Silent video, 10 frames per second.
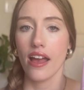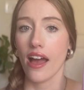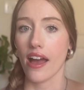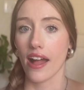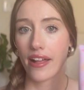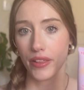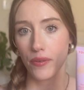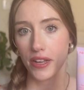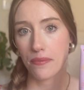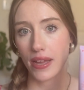I highly
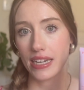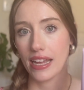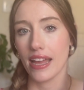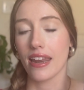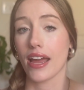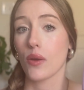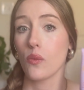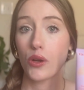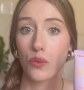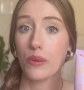recommend it, and I
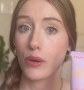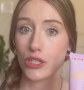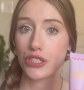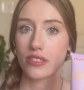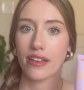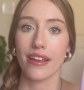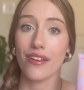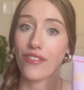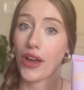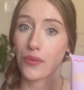would repurchase it if
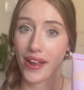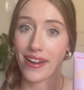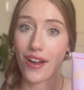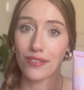I ran out.